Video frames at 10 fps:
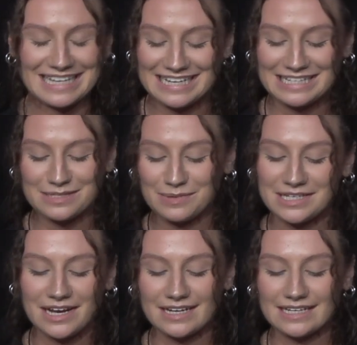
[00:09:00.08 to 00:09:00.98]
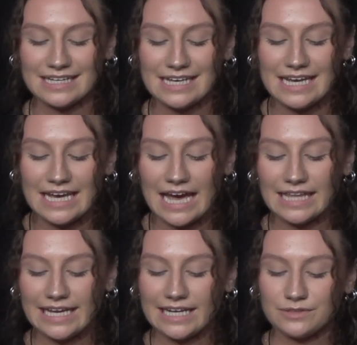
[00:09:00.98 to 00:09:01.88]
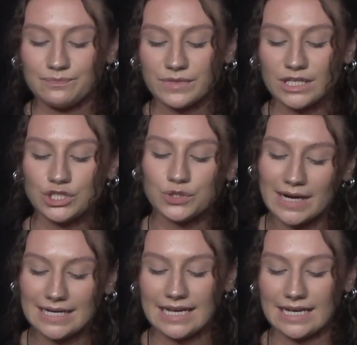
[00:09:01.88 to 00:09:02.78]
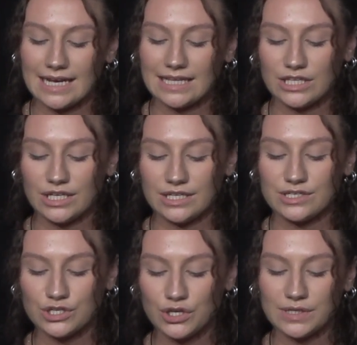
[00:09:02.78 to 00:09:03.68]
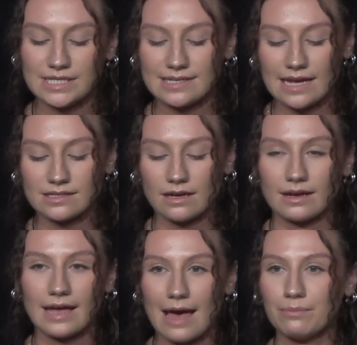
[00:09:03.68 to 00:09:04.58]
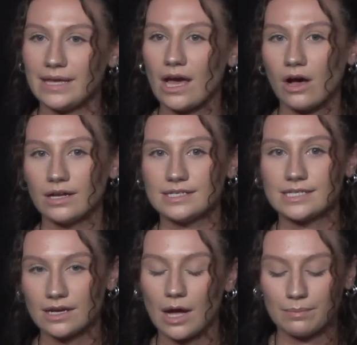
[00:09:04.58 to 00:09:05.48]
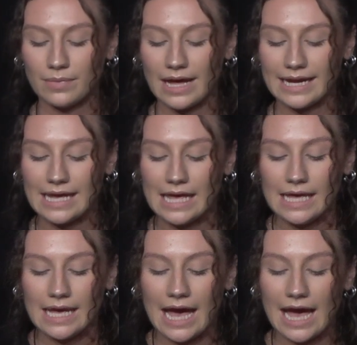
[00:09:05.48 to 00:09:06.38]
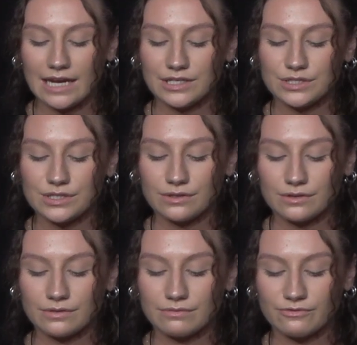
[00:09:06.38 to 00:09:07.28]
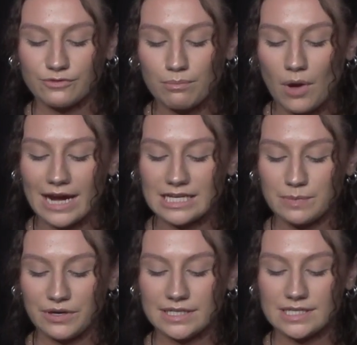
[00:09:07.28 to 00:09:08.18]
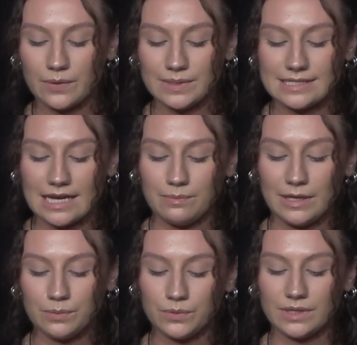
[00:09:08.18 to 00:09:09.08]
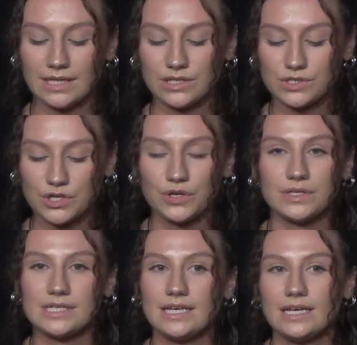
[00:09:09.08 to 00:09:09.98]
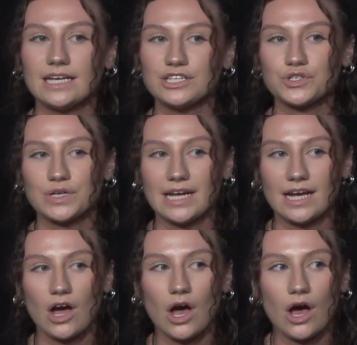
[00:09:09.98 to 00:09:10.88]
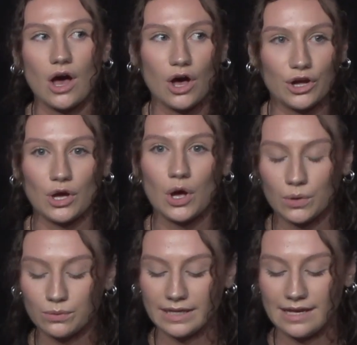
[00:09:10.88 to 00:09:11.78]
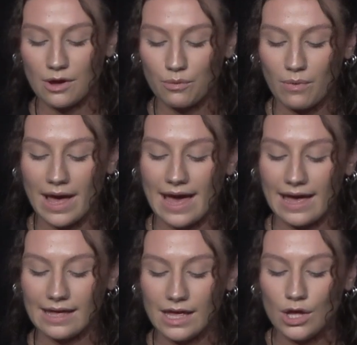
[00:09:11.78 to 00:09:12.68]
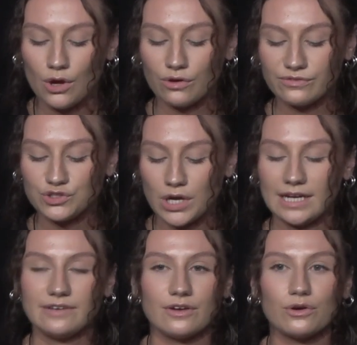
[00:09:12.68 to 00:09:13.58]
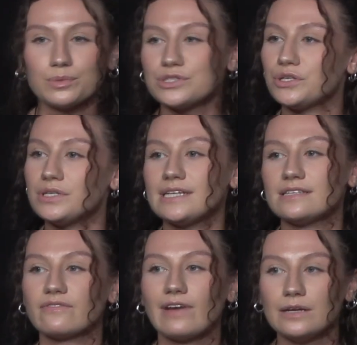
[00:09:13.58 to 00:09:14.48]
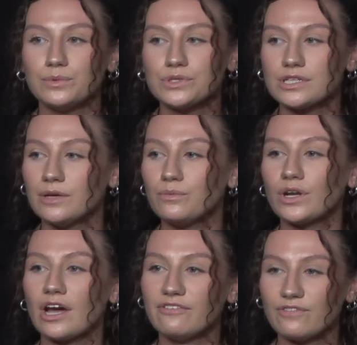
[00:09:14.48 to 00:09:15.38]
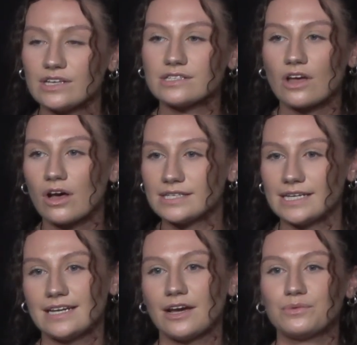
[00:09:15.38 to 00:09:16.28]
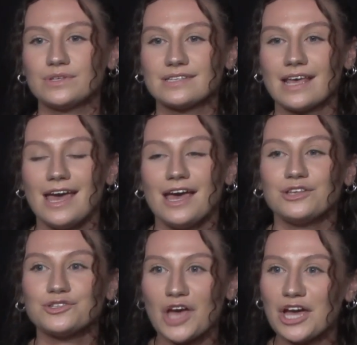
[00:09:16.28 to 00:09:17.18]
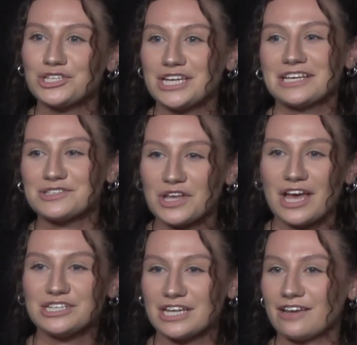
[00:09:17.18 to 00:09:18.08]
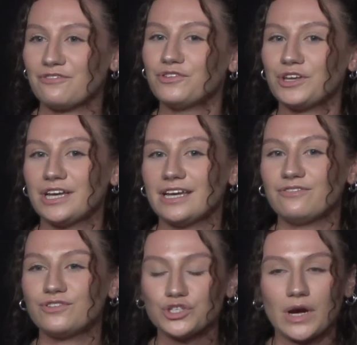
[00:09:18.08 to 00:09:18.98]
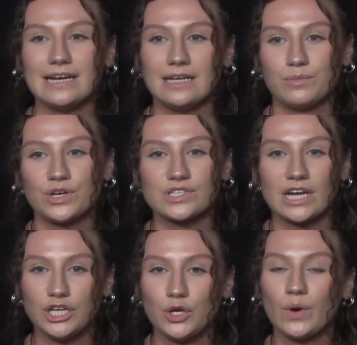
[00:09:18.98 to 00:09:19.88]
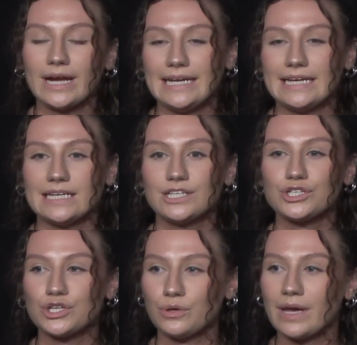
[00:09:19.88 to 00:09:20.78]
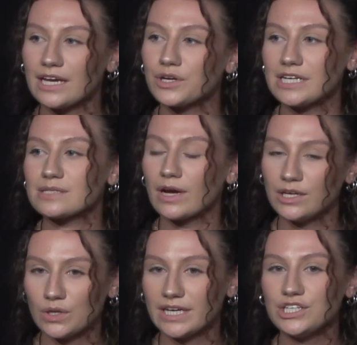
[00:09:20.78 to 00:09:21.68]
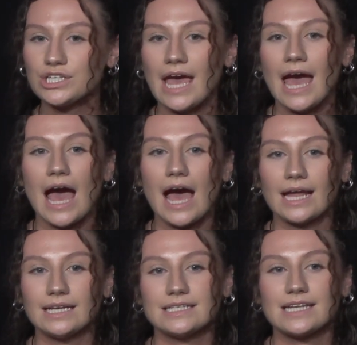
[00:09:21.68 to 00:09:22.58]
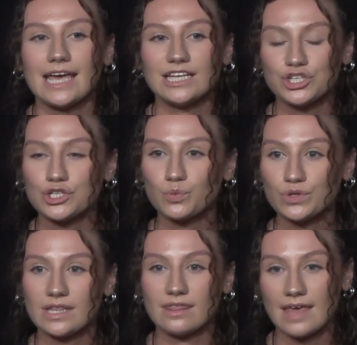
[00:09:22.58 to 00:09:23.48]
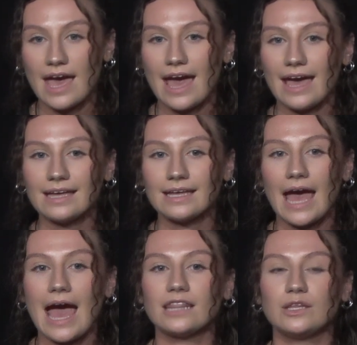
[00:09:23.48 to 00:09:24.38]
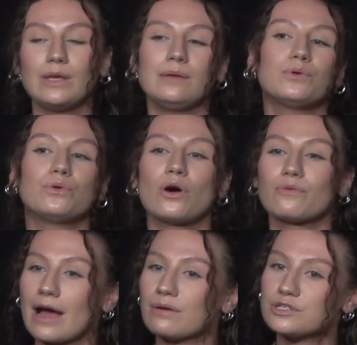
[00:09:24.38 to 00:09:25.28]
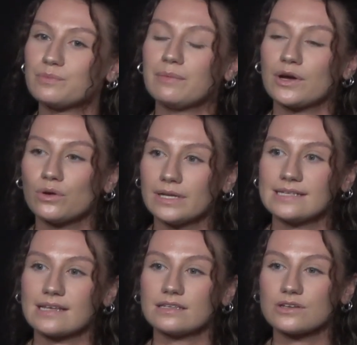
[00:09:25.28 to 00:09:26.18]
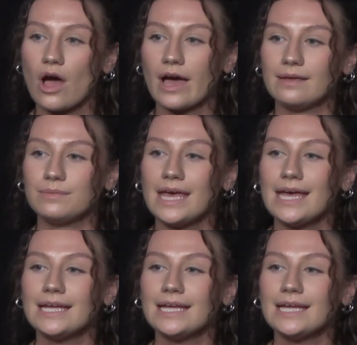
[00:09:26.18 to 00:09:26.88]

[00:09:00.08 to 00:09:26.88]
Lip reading: that needs to be done. And then training in the security sector can be hard to come by, and from my experience, I would say people within the security industry aren't wholly aware of the training opportunities available to them. When I first started, I was searching for training because I knew I needed to increase my knowledge, and it just wasn't there, and the people around me, my colleagues at the time,